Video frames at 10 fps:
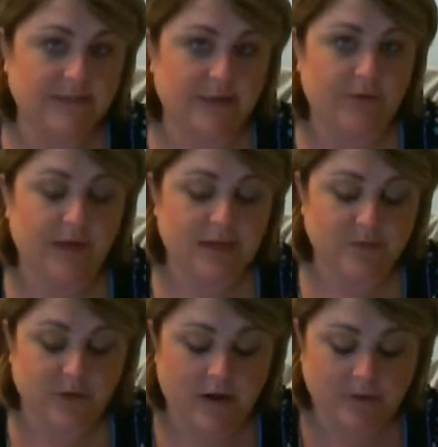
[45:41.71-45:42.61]
So
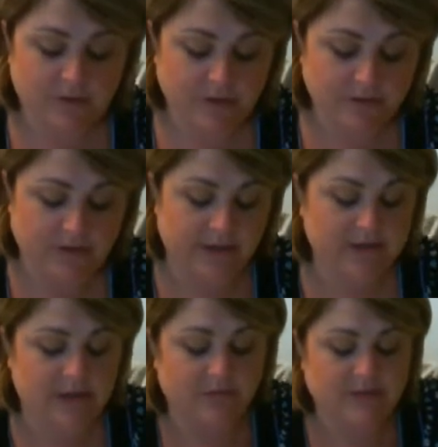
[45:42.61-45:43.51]
that's where I want you to look
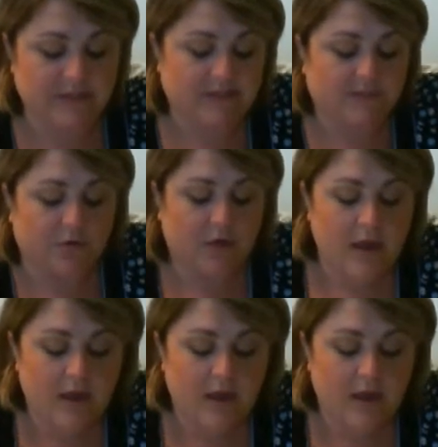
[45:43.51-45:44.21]
at table 6.4.